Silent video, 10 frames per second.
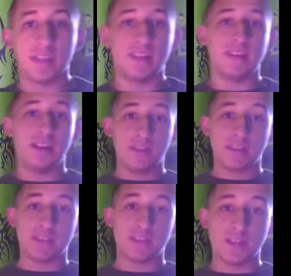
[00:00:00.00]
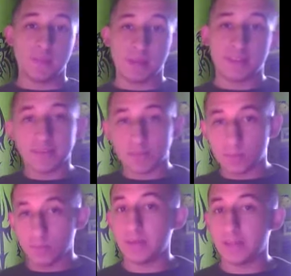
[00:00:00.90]
Another thing too that I made that's
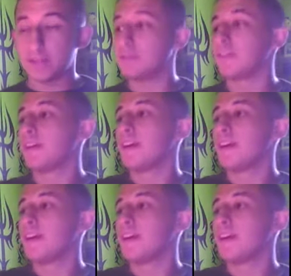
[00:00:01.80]
real major,